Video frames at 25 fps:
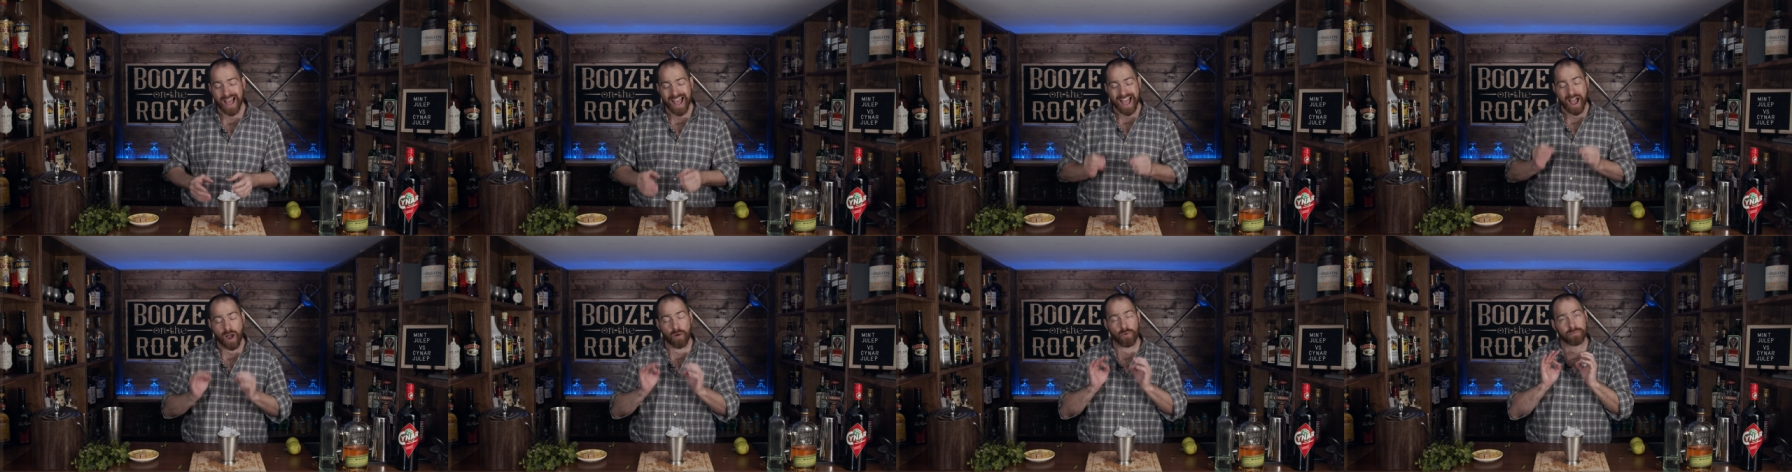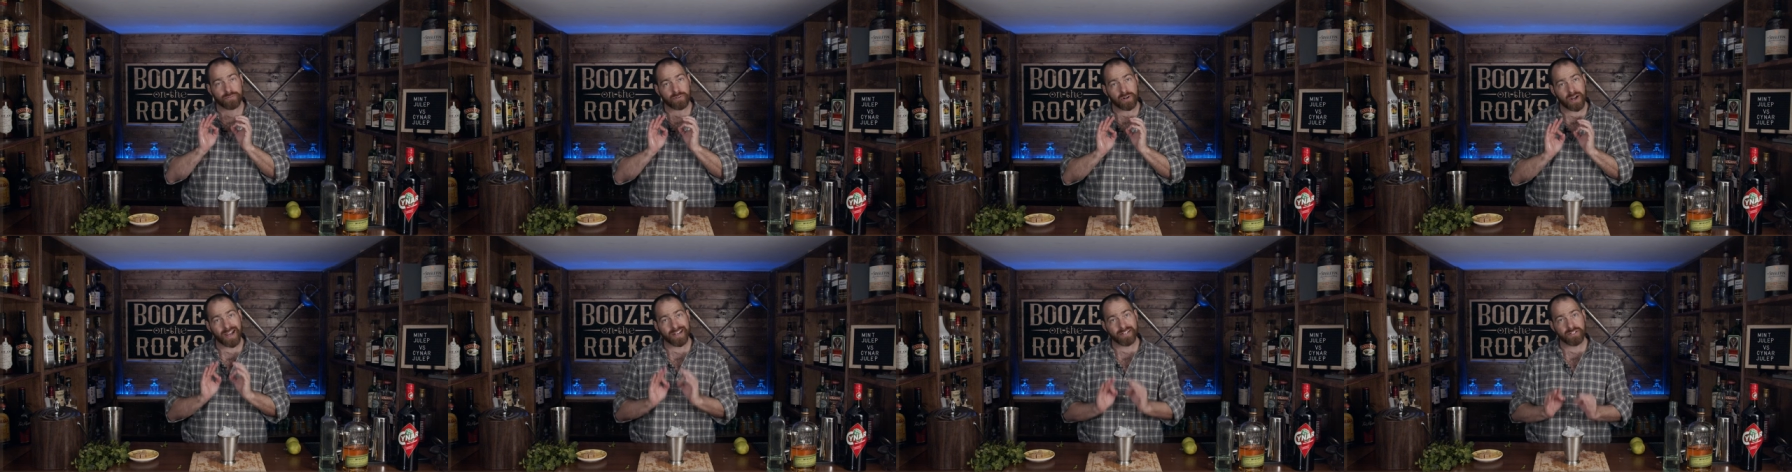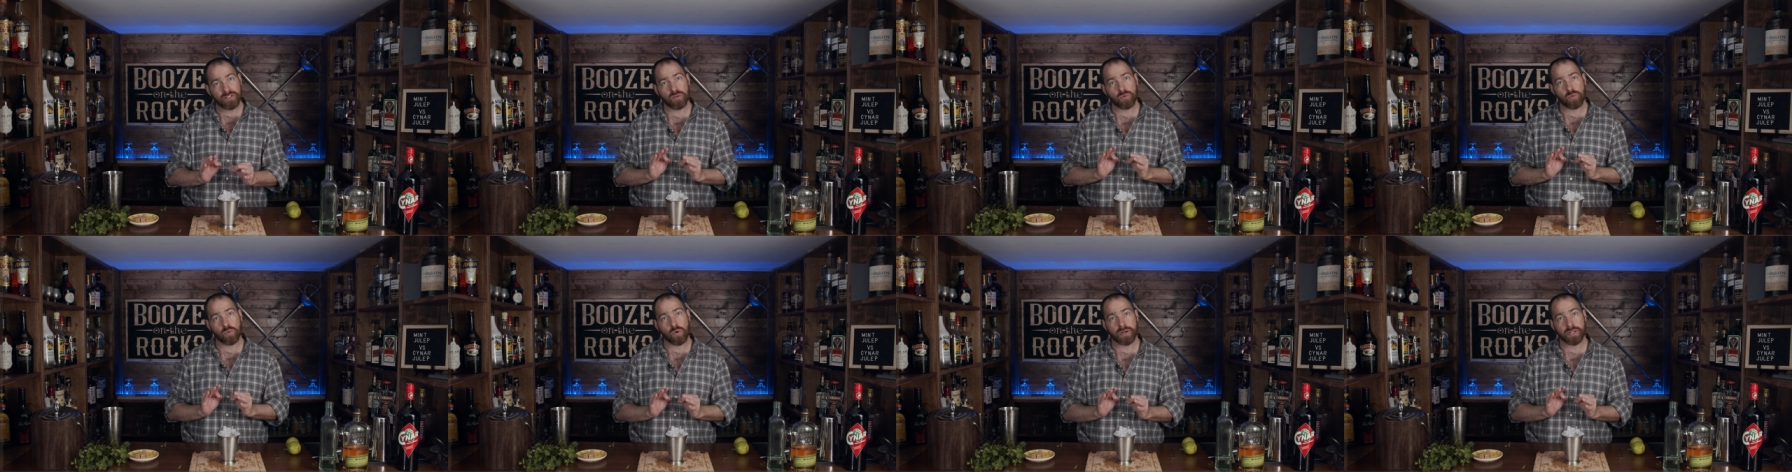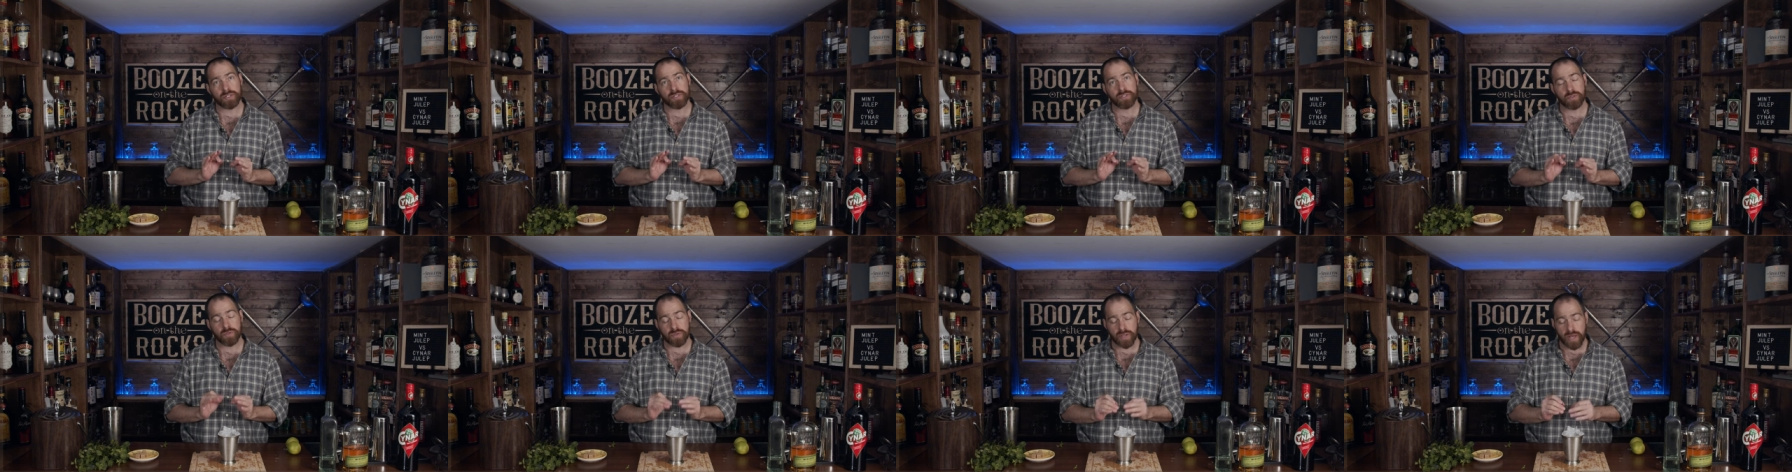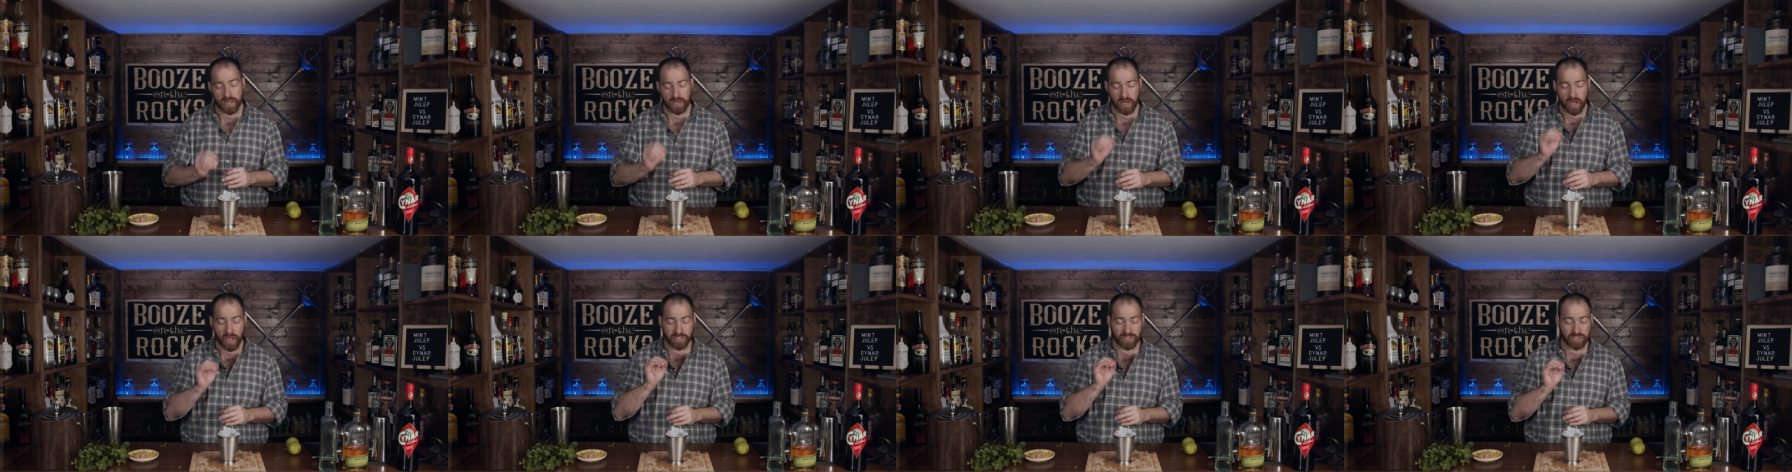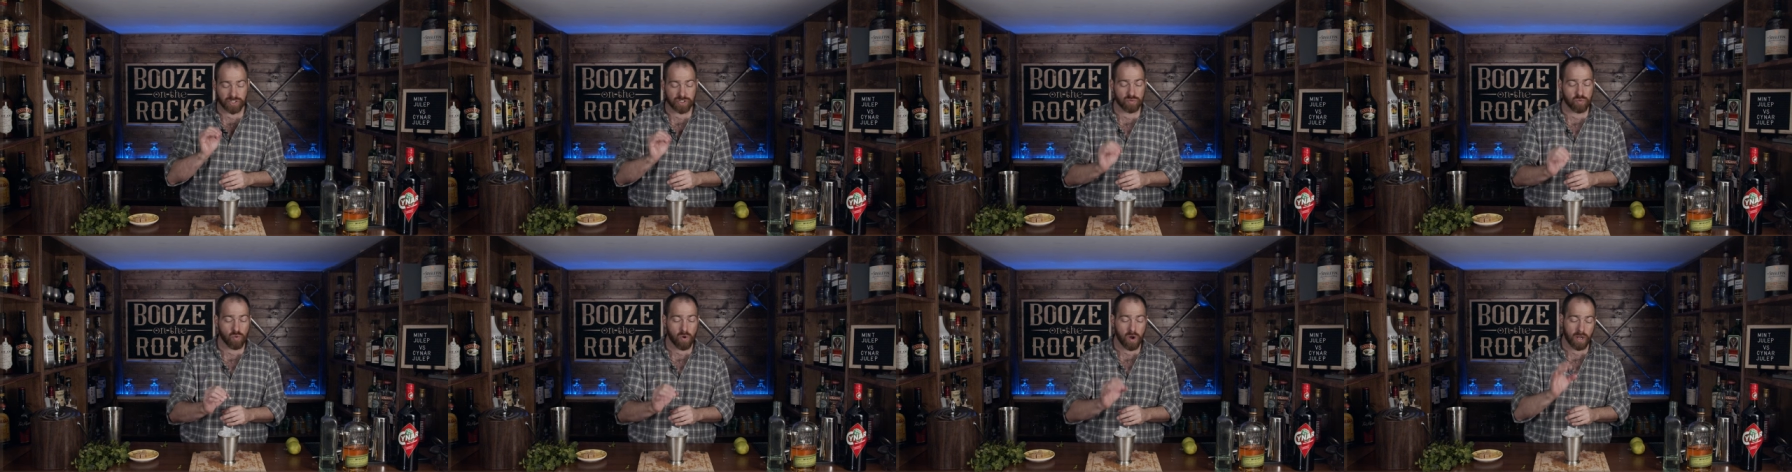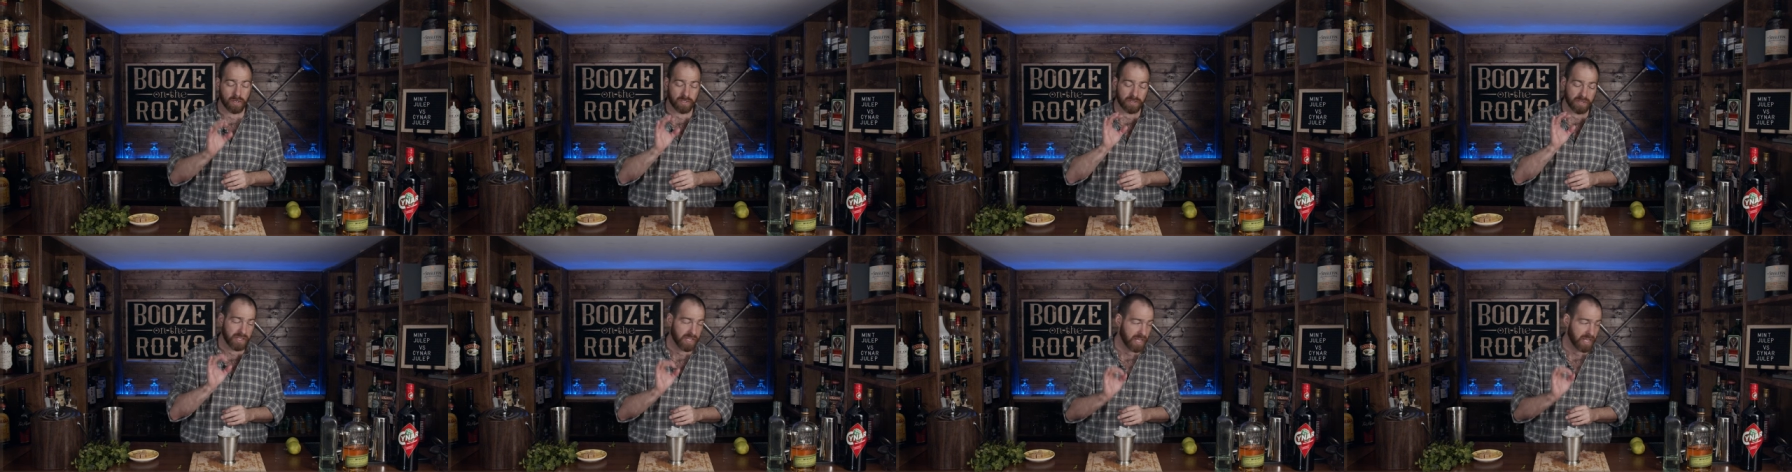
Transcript: However, I don't want to do that. I just want